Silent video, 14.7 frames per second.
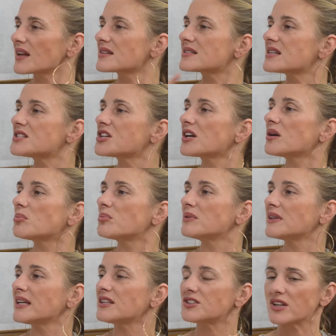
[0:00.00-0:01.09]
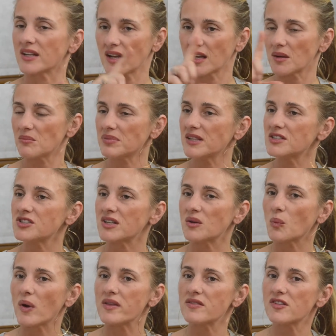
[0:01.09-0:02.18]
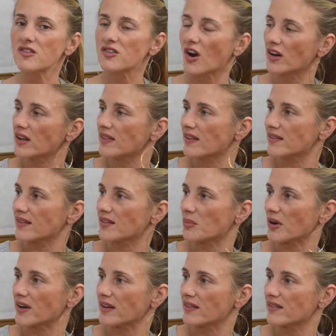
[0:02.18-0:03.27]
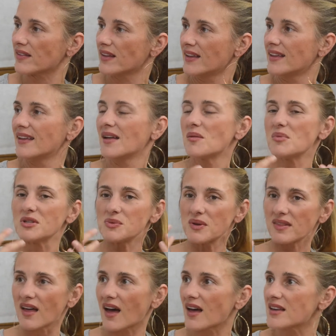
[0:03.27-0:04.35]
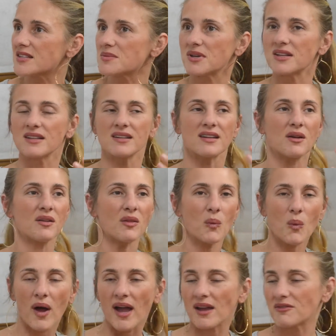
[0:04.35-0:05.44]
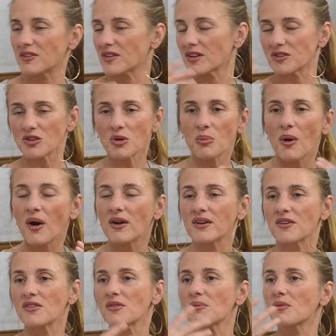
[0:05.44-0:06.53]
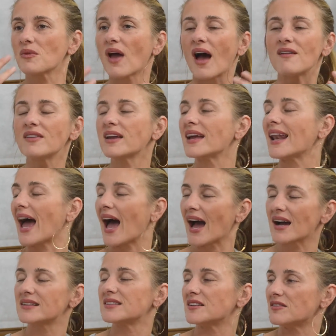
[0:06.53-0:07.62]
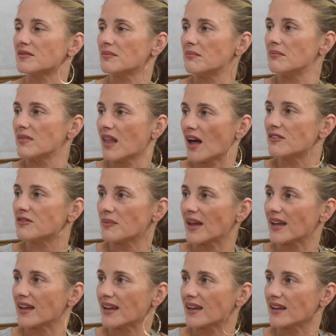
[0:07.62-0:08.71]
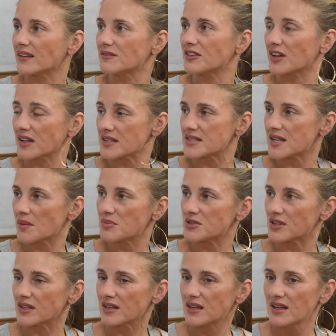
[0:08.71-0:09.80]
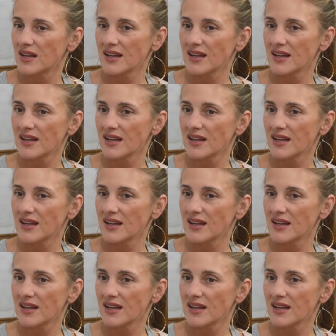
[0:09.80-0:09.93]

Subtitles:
Such a completion in what started this experience between the husband and the wife, or the two partners having an act of lovemaking for conception.